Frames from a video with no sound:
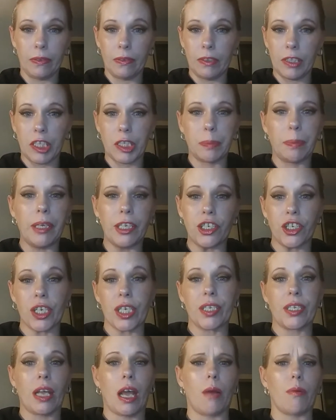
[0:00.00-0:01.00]

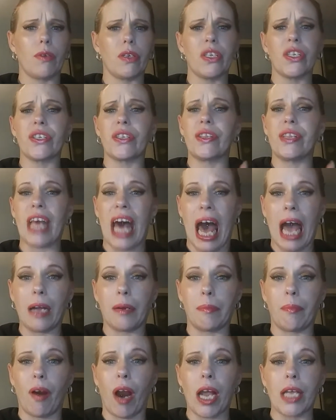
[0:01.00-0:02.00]
speechless. I was that
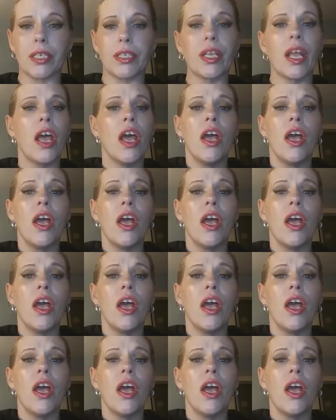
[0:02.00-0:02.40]
impressed.